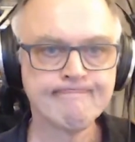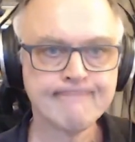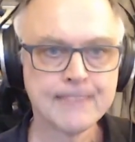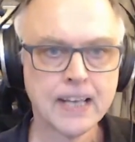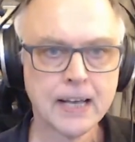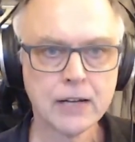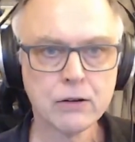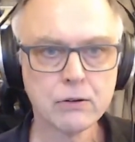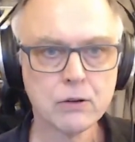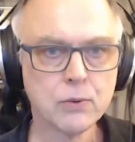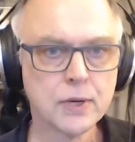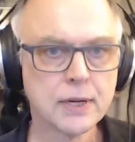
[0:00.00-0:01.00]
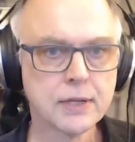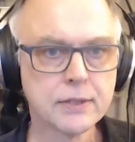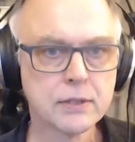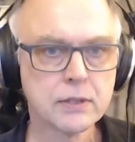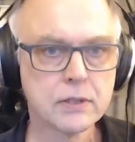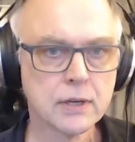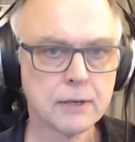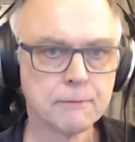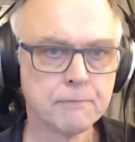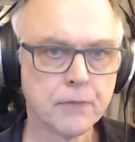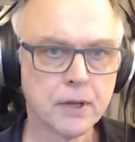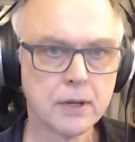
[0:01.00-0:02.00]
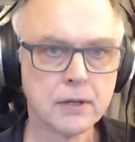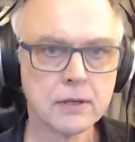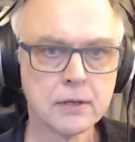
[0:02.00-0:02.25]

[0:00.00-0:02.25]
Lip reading: I don't know what else to say. That